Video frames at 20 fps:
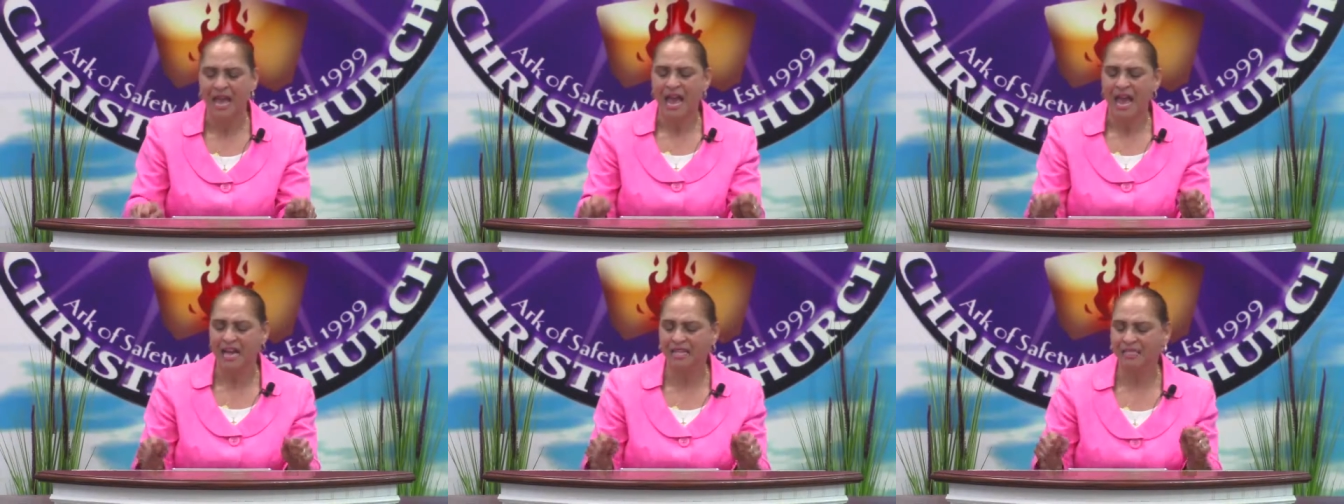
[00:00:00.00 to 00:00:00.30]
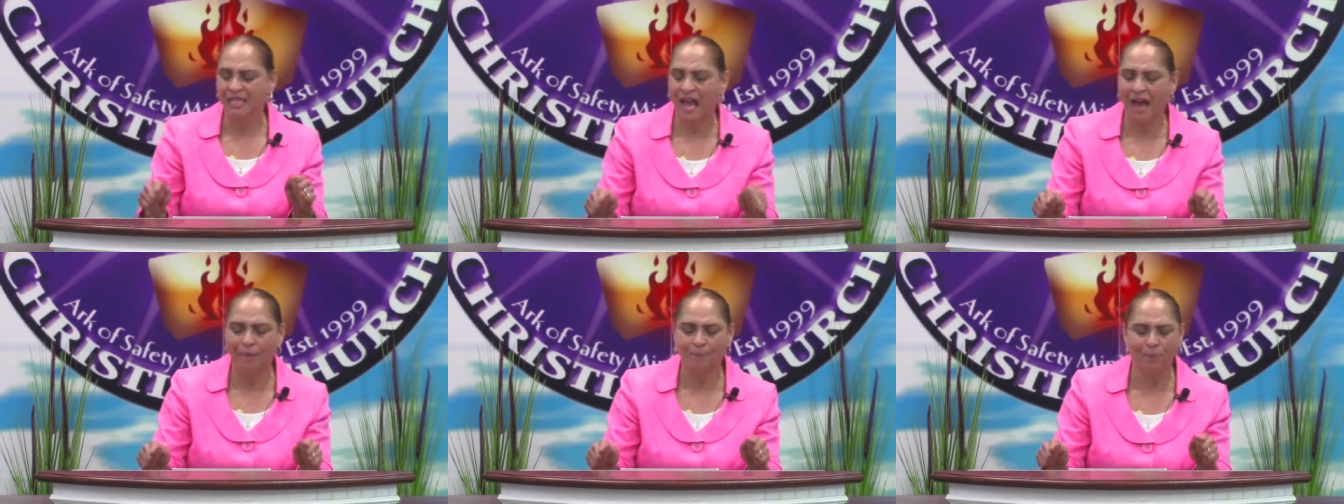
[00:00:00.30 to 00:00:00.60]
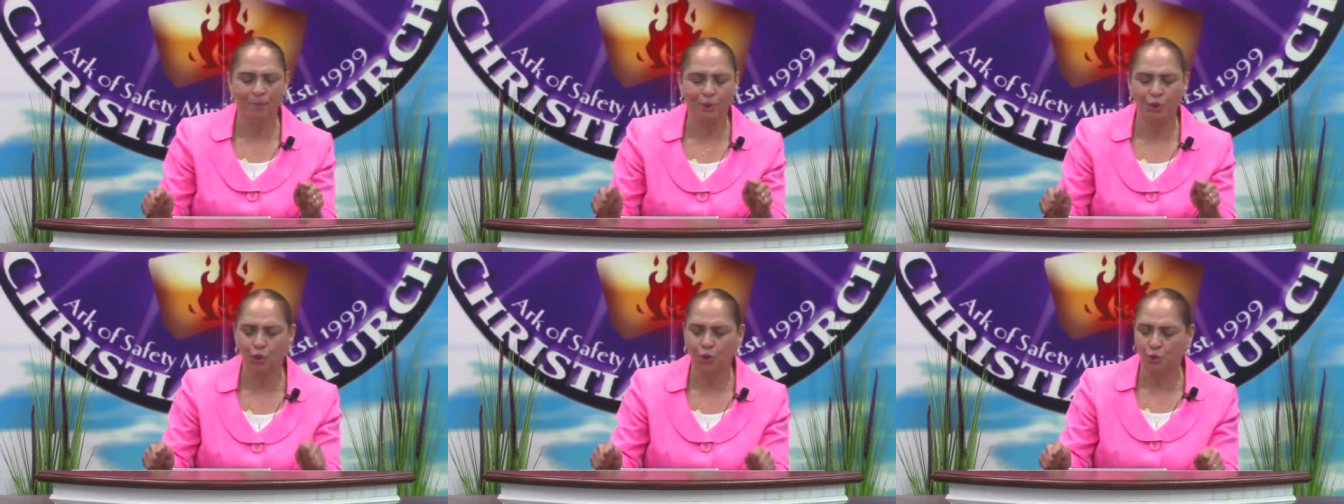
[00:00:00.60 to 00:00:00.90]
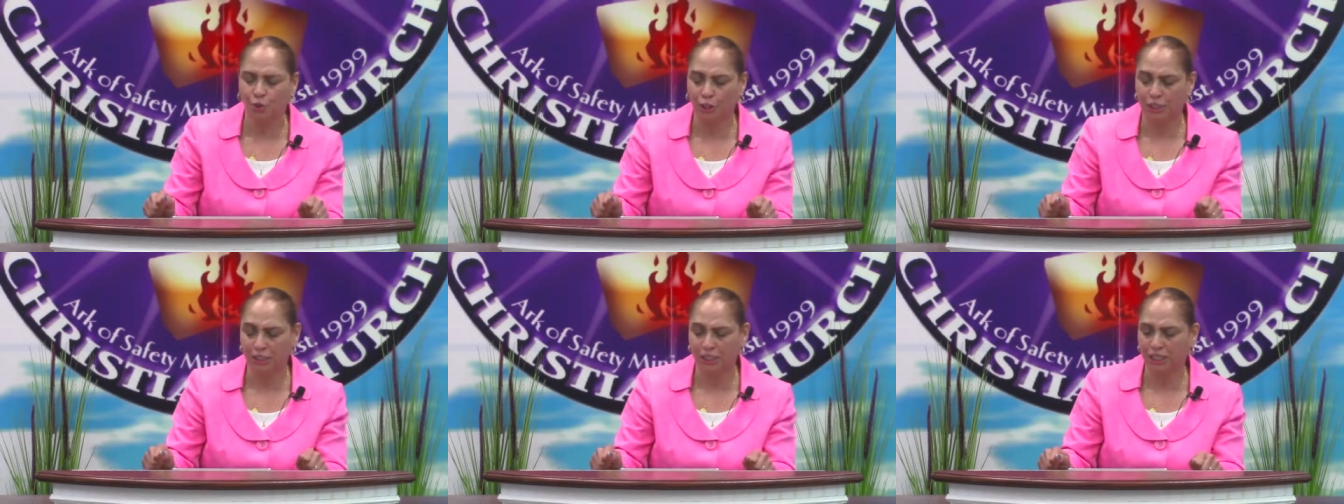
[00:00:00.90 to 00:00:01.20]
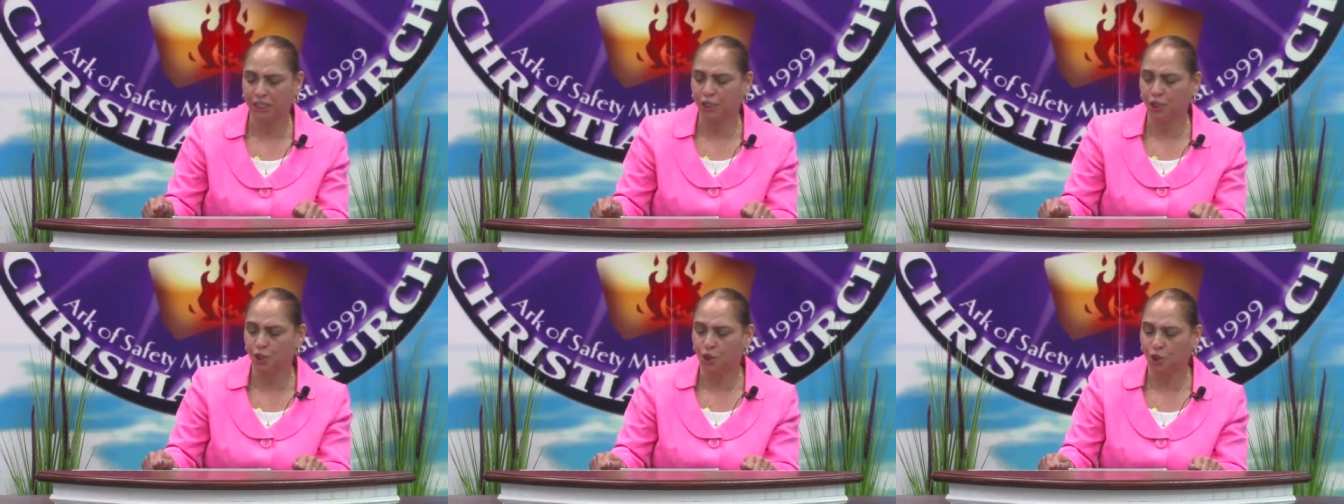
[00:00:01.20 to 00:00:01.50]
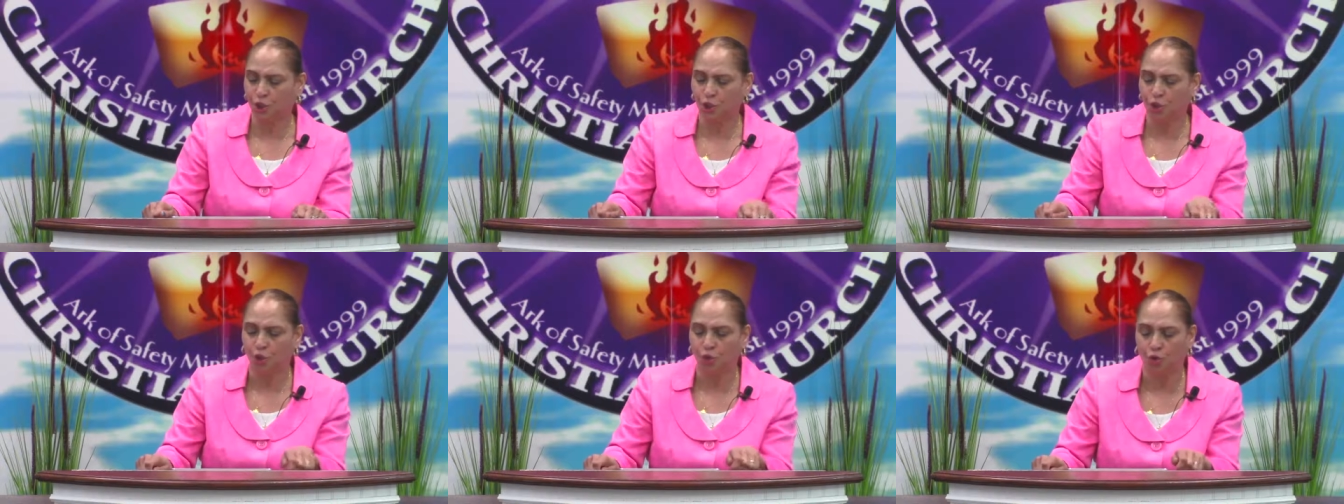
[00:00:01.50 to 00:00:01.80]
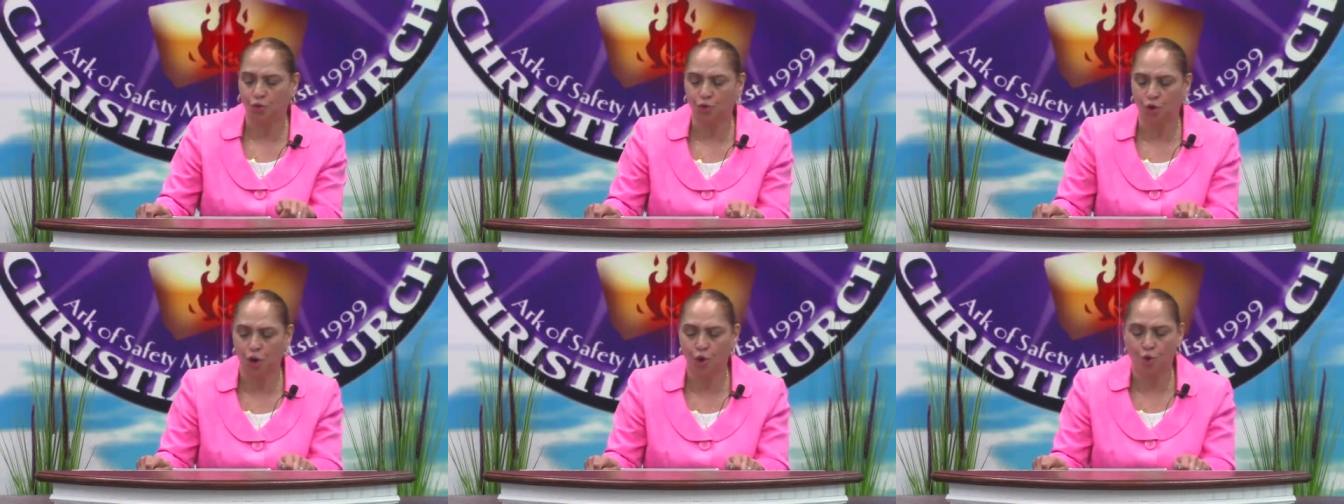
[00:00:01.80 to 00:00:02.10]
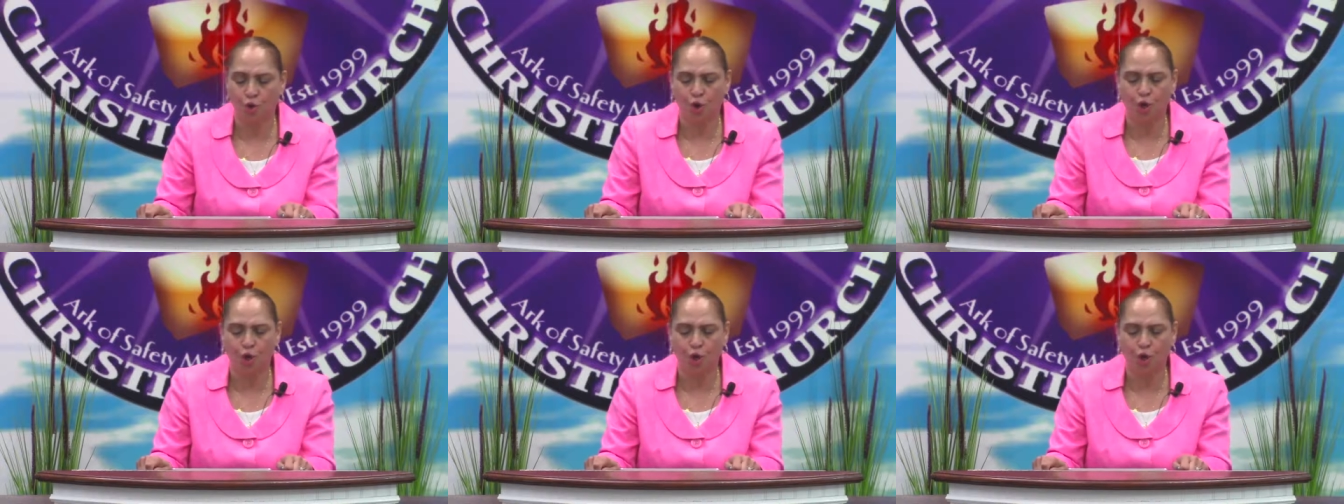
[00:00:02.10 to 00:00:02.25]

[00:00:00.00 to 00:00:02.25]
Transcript: as opportunities to grow